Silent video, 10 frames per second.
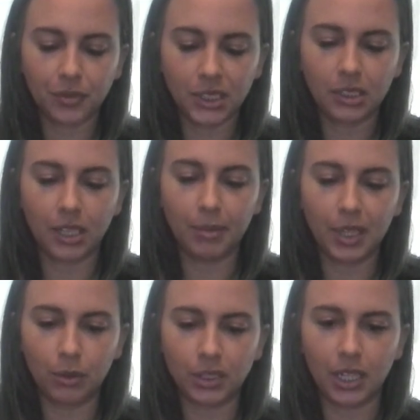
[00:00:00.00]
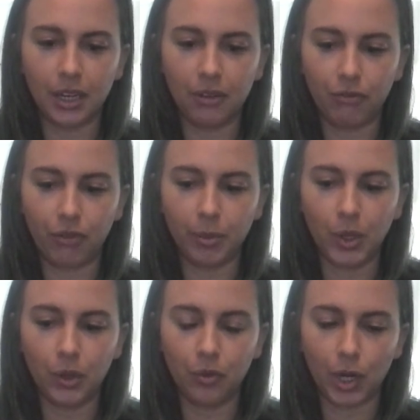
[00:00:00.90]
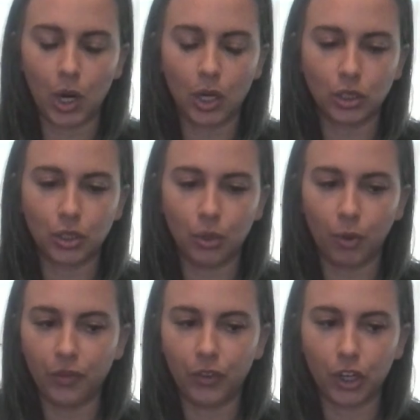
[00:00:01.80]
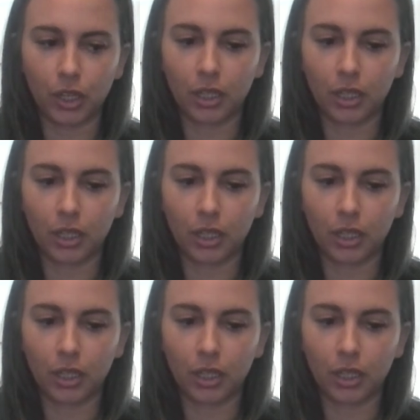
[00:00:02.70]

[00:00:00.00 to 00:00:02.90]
Something was hidden from you in regards to one of your